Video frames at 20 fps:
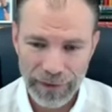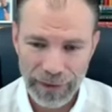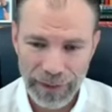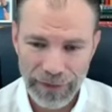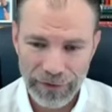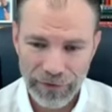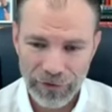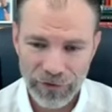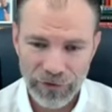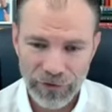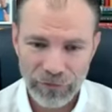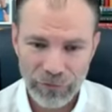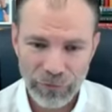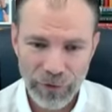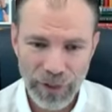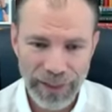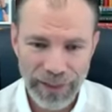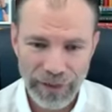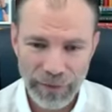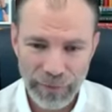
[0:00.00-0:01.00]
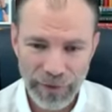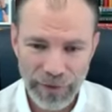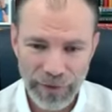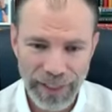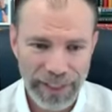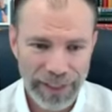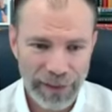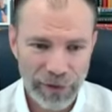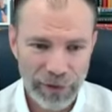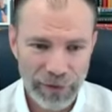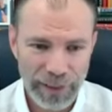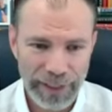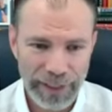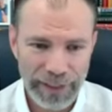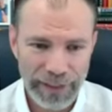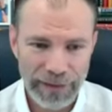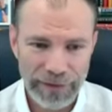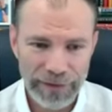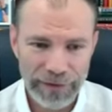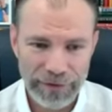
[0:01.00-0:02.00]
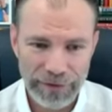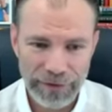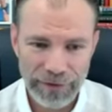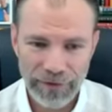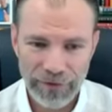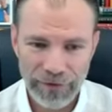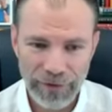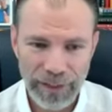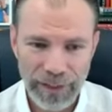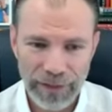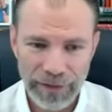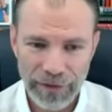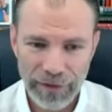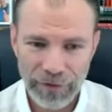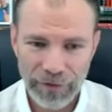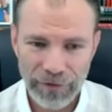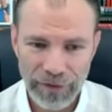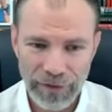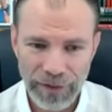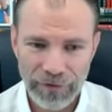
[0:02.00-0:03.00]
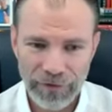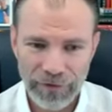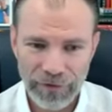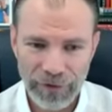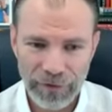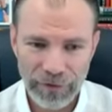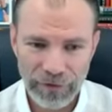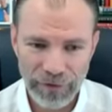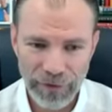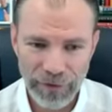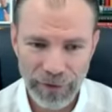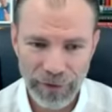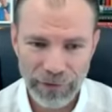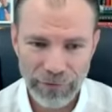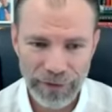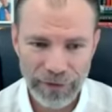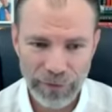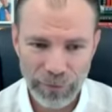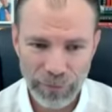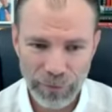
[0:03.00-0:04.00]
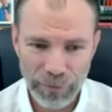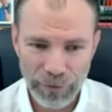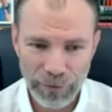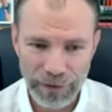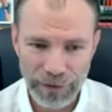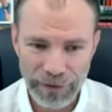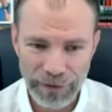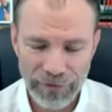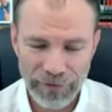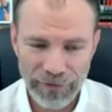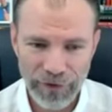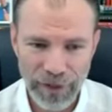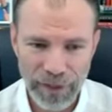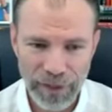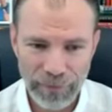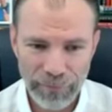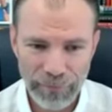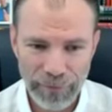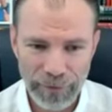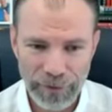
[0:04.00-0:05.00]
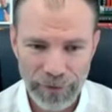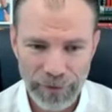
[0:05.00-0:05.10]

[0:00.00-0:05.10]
and just writing them a thank you letter and saying, dear so-and-so, I read your book at this time.